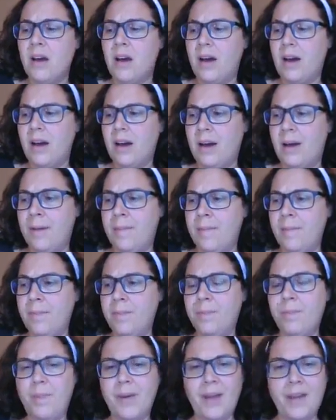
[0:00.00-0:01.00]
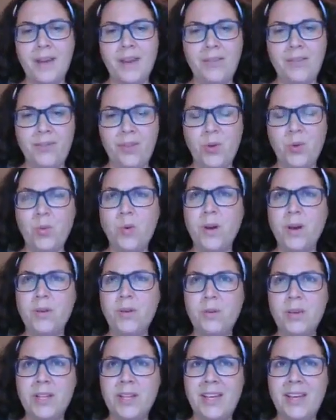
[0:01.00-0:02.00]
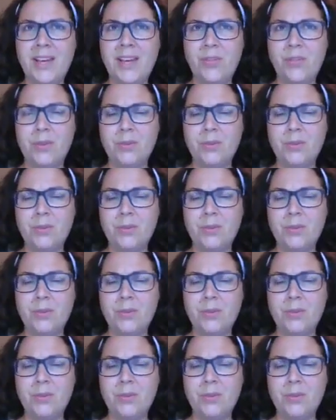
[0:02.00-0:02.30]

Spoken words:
But if you want to really get